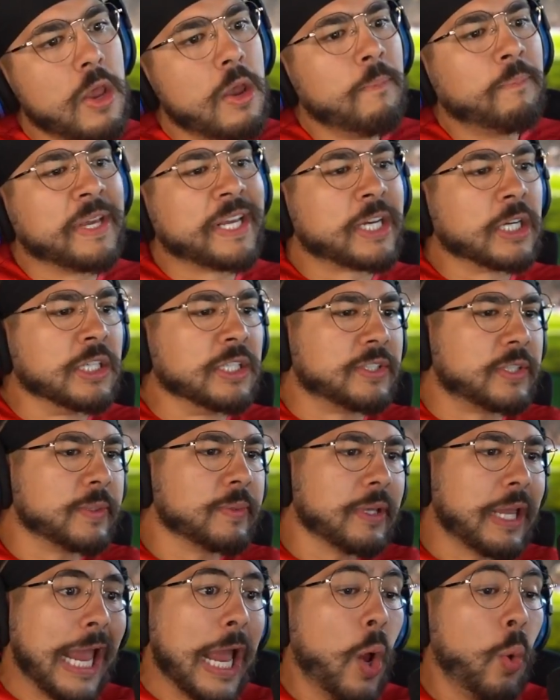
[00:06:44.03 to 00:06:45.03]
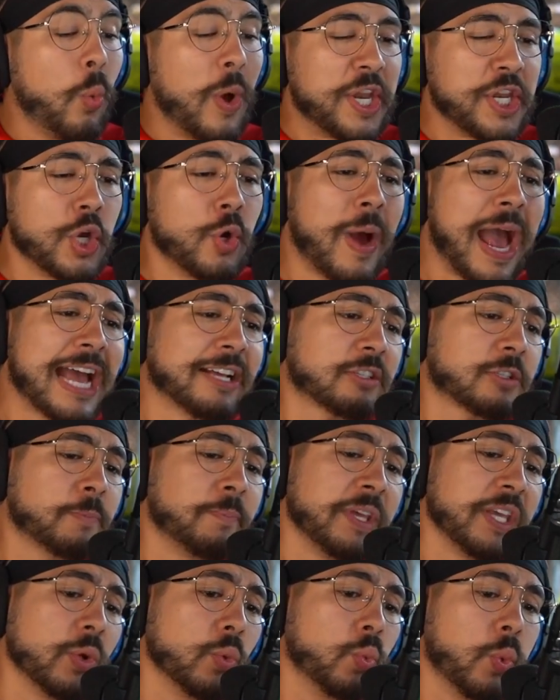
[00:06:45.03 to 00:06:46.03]
Because when you ask
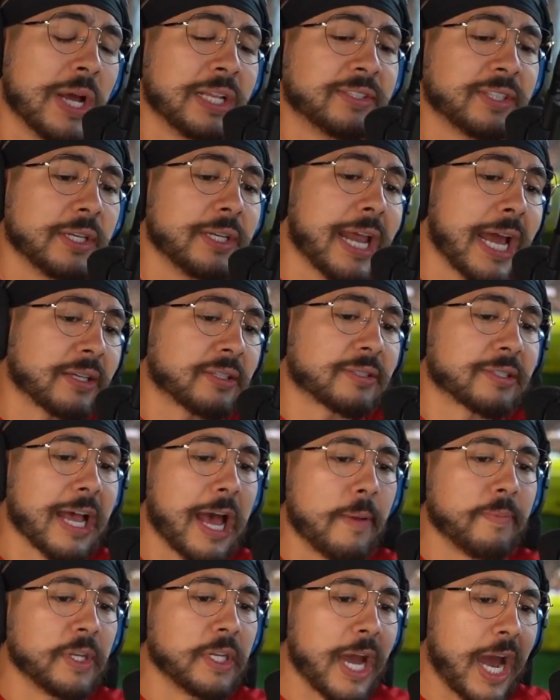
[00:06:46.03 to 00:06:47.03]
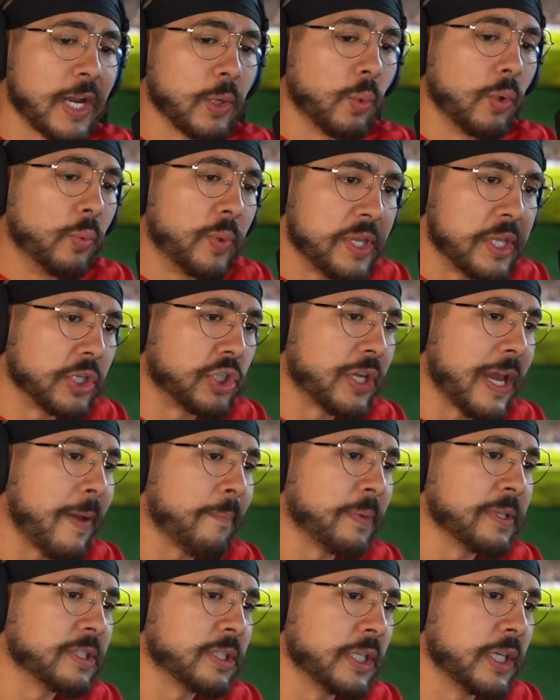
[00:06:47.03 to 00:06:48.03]
me when's the next time United will win the
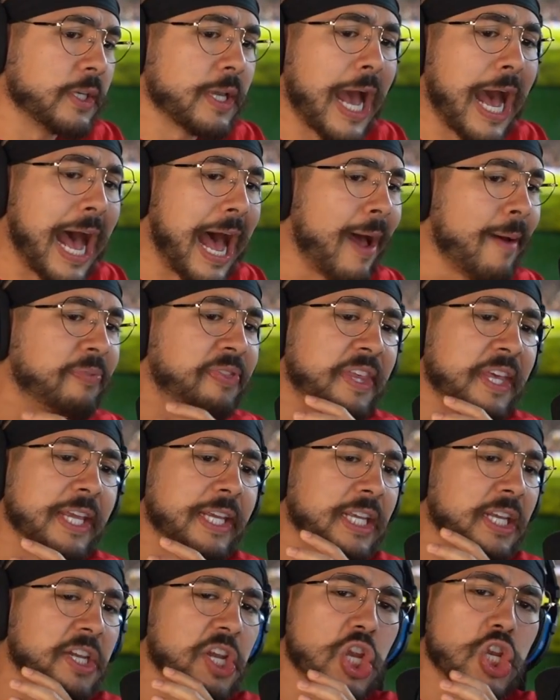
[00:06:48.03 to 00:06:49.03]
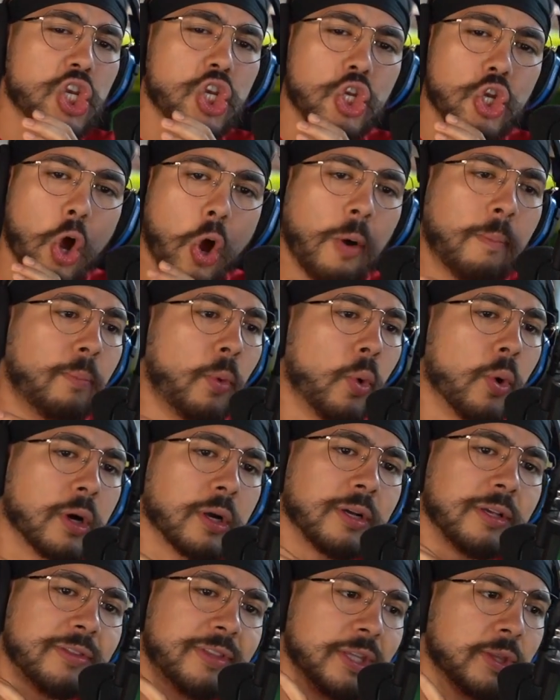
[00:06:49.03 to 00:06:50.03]
Champions League, I'm thinking no
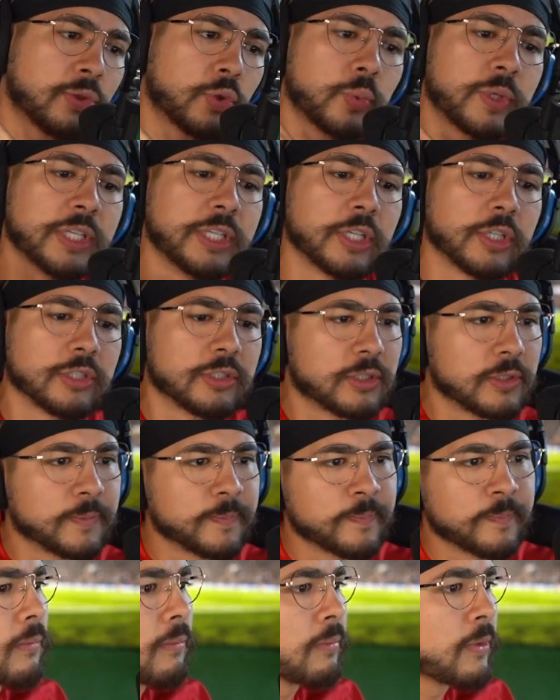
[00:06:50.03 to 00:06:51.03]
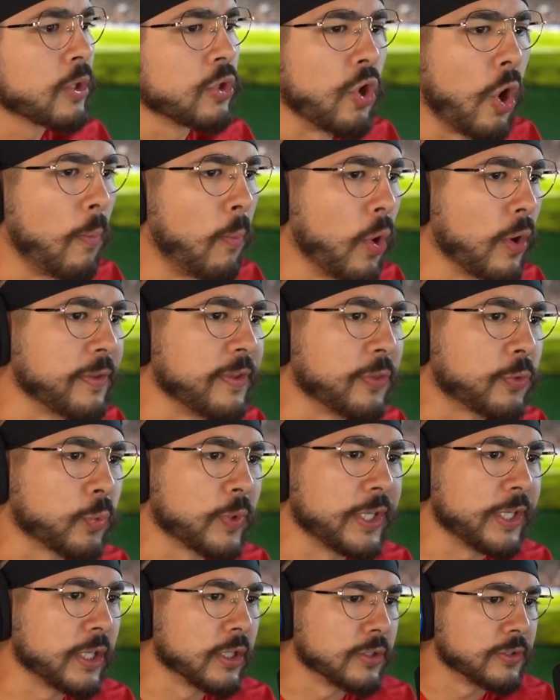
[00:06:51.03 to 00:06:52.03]
more than 3 years. No more than 3
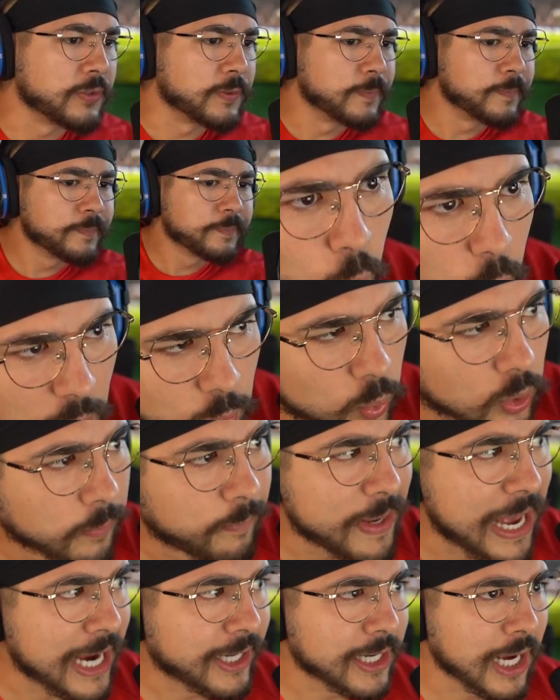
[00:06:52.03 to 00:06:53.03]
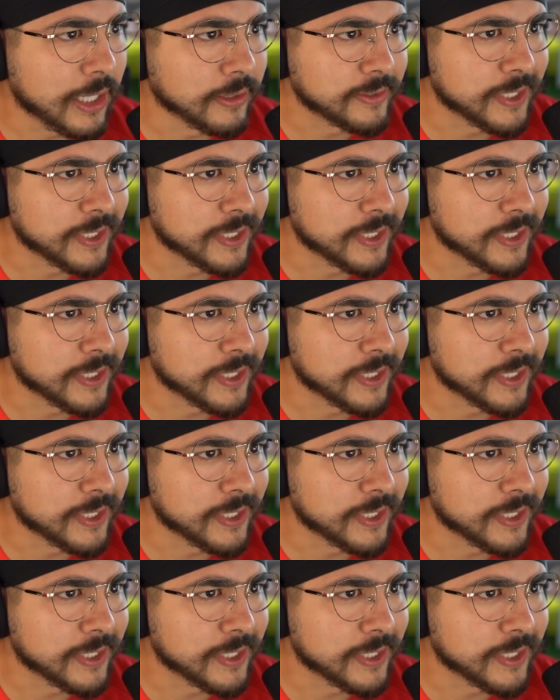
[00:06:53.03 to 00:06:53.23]
years when we're back on